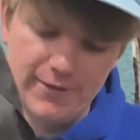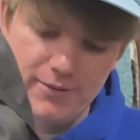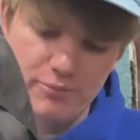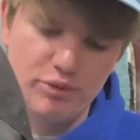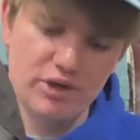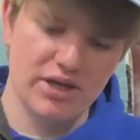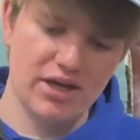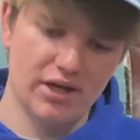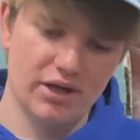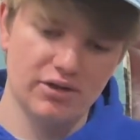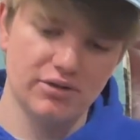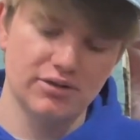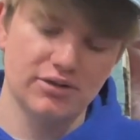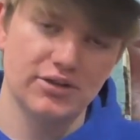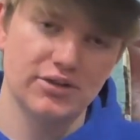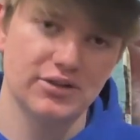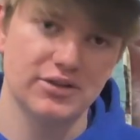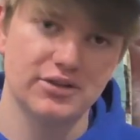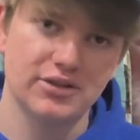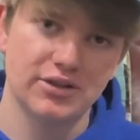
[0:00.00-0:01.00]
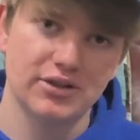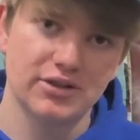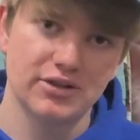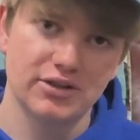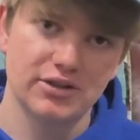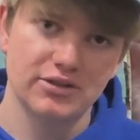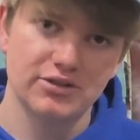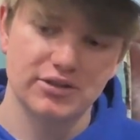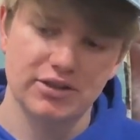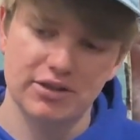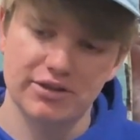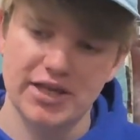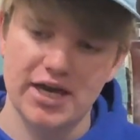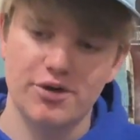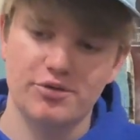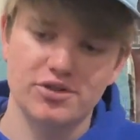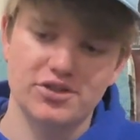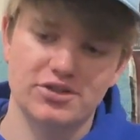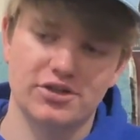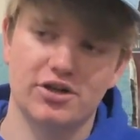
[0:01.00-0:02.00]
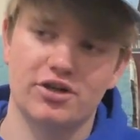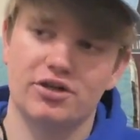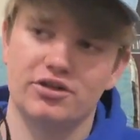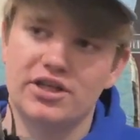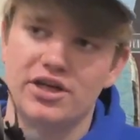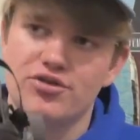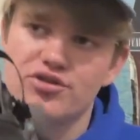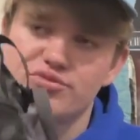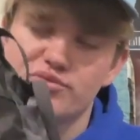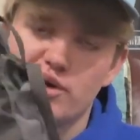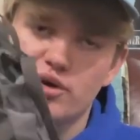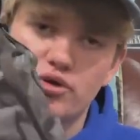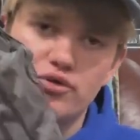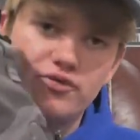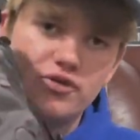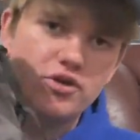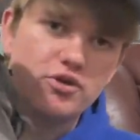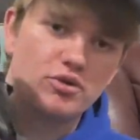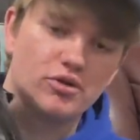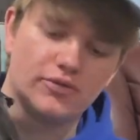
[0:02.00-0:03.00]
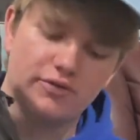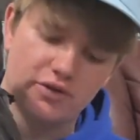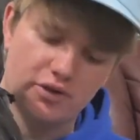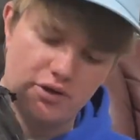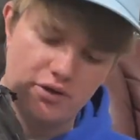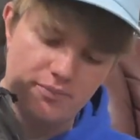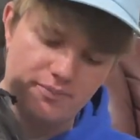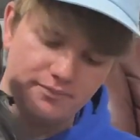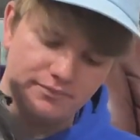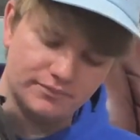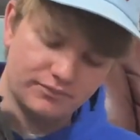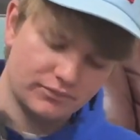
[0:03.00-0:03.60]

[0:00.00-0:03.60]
But yeah, and that was my review of the